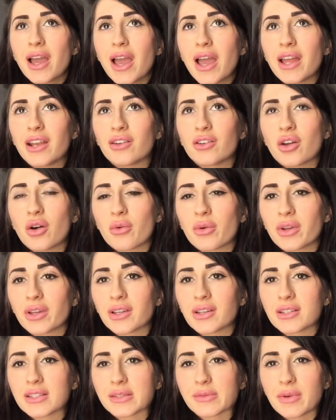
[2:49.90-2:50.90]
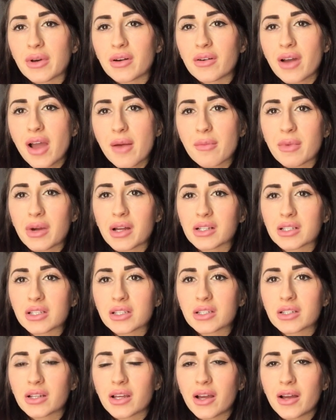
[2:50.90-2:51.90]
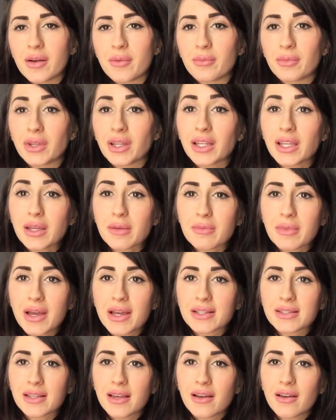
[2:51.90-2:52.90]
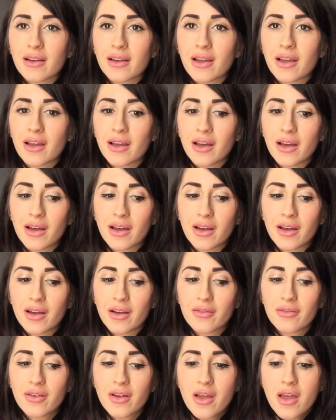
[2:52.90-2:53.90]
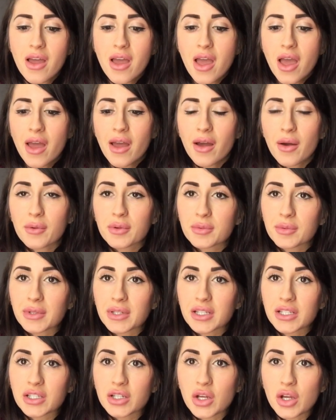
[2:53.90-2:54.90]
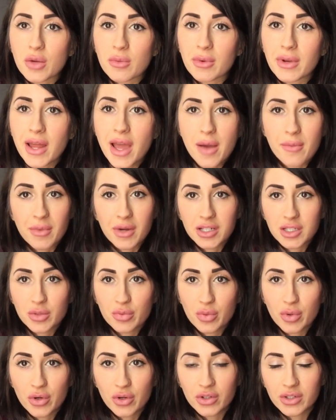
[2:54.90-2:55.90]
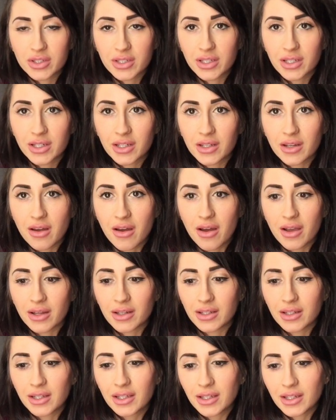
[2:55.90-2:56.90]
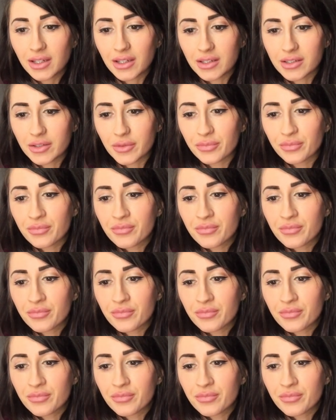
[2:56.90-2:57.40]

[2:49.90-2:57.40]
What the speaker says: And knowing as well how much lean mass I have helps me determine how much protein I need.